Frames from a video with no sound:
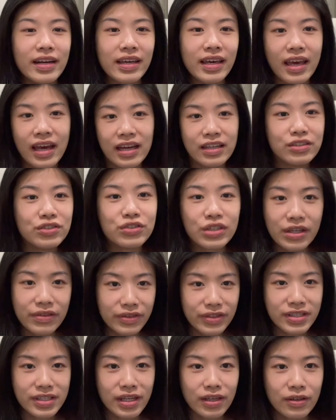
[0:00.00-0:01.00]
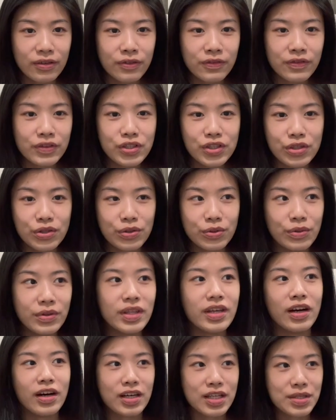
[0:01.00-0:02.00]
can't drive yourself to
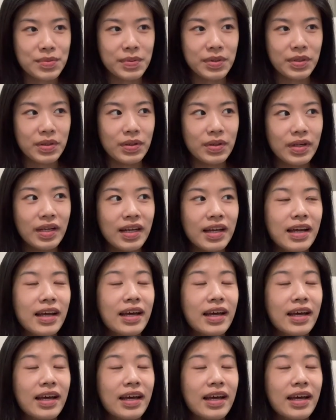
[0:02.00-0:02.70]
the hospital.